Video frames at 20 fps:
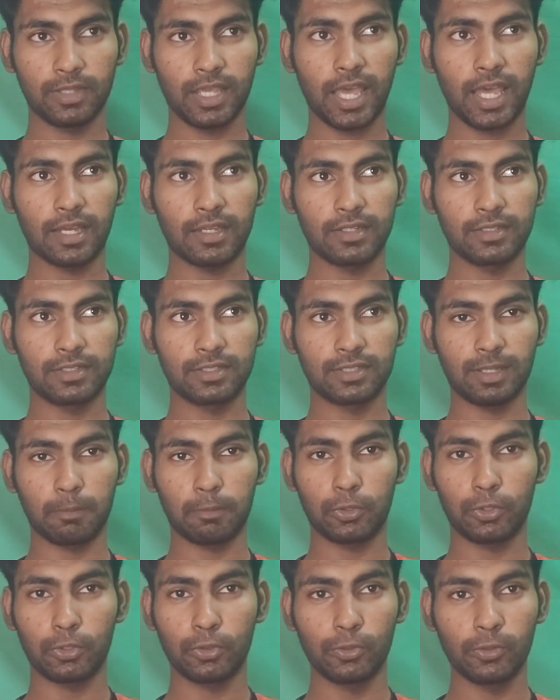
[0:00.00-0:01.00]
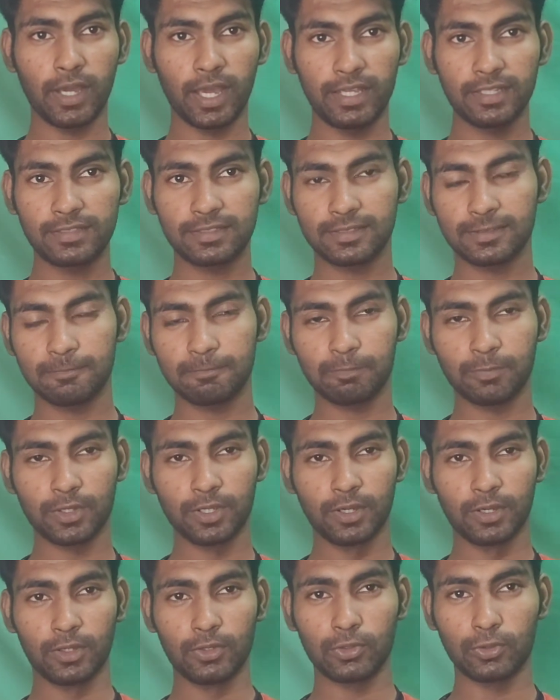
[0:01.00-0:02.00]
yeah, it's up to you guys.
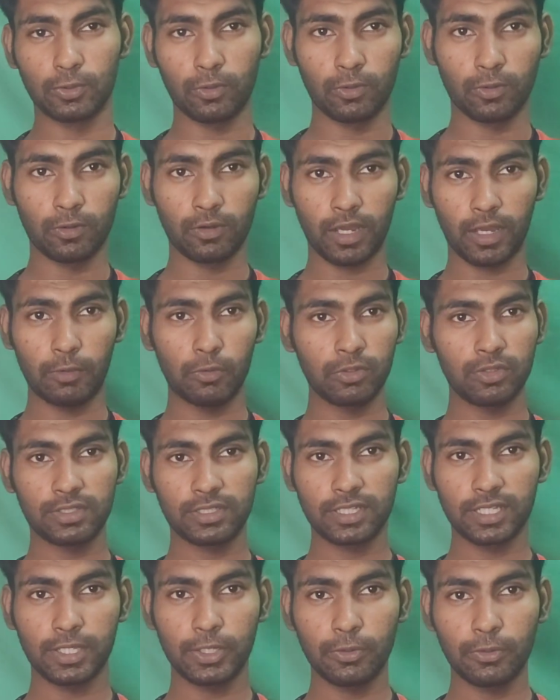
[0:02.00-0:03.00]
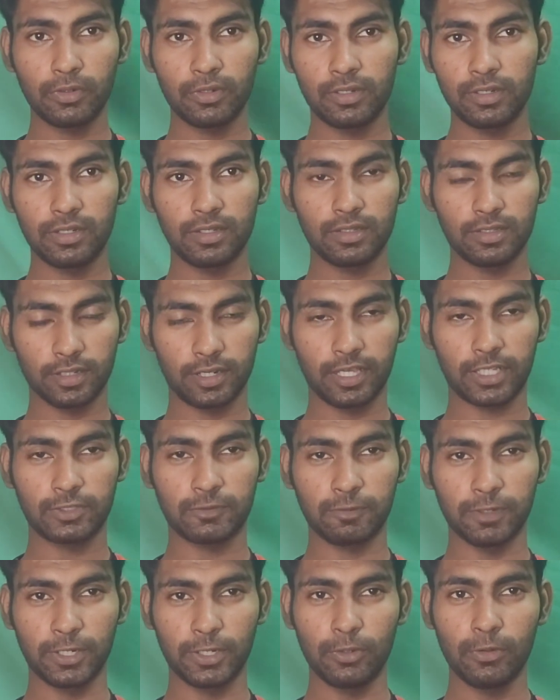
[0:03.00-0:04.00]
So I would see you in the
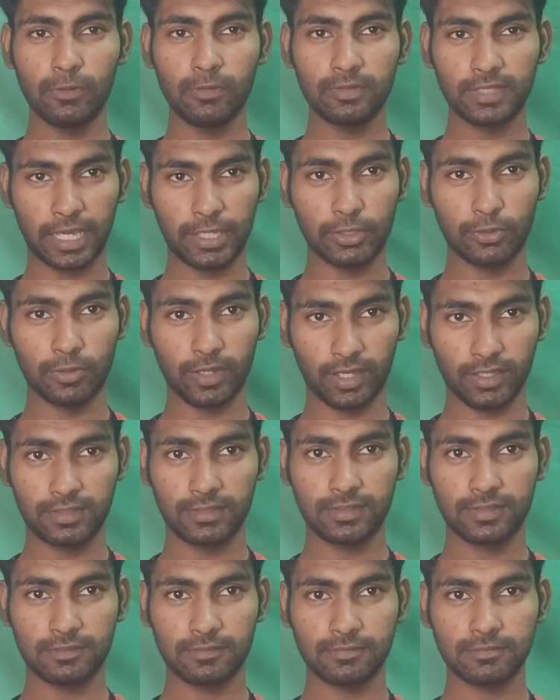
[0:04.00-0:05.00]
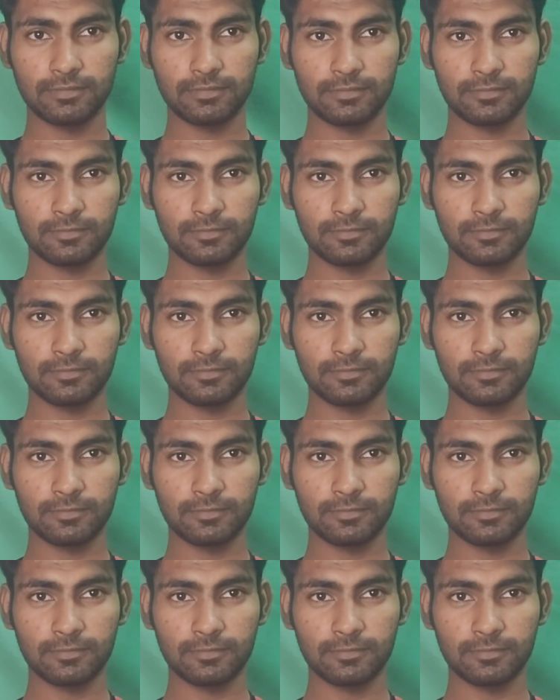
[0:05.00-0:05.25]
next video. Thank you guys.